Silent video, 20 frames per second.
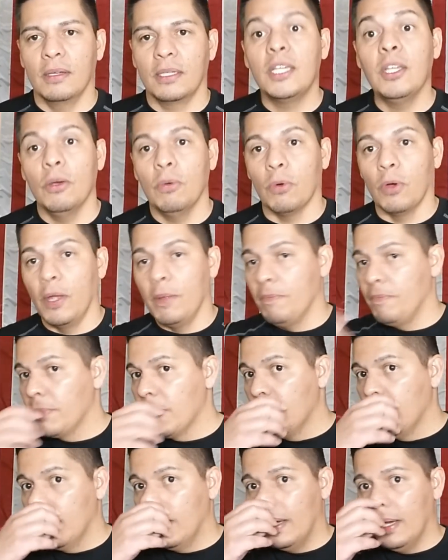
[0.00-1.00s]
Kilroy.
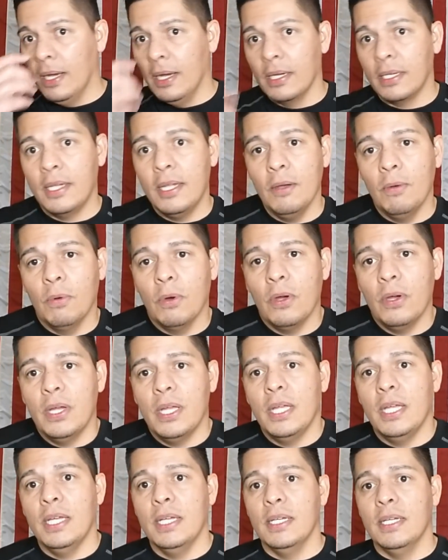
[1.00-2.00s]

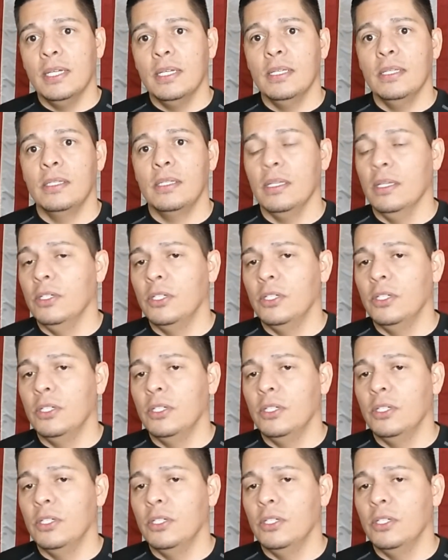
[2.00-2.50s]
Kilroy is...